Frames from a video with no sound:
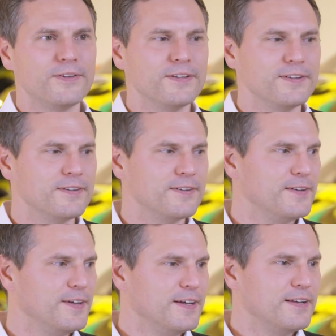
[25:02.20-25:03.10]
for the
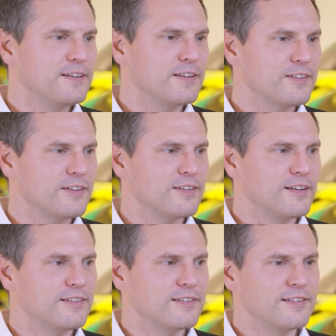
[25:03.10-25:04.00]
company
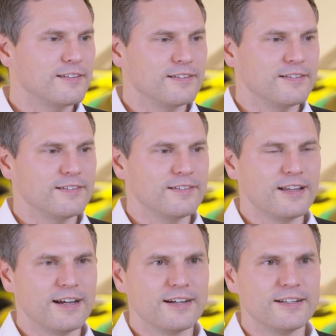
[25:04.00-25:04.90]
that's as
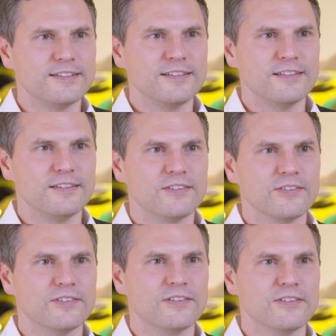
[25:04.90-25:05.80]
solid as
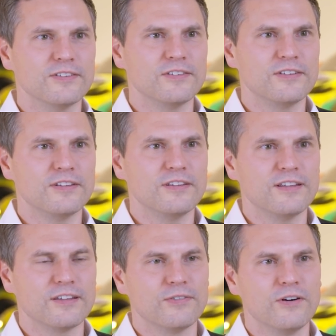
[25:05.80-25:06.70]
possible,
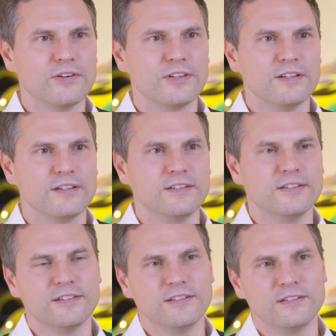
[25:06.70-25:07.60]
to make it
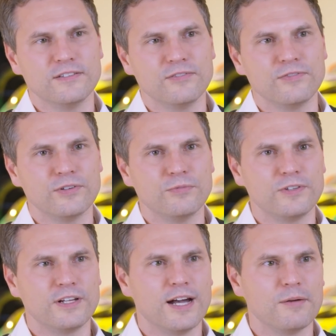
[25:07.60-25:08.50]
sustainable,
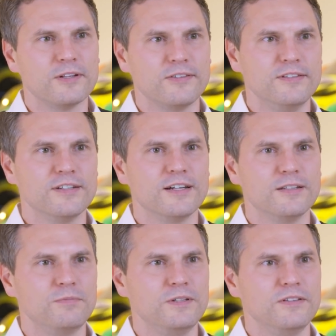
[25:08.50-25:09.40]
so
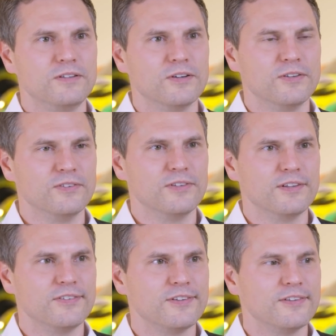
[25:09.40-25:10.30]
we can offer
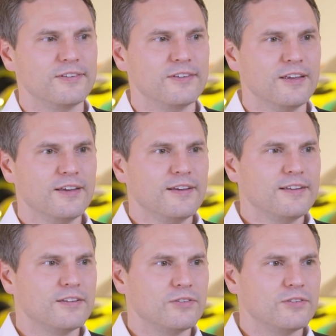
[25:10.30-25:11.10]
security of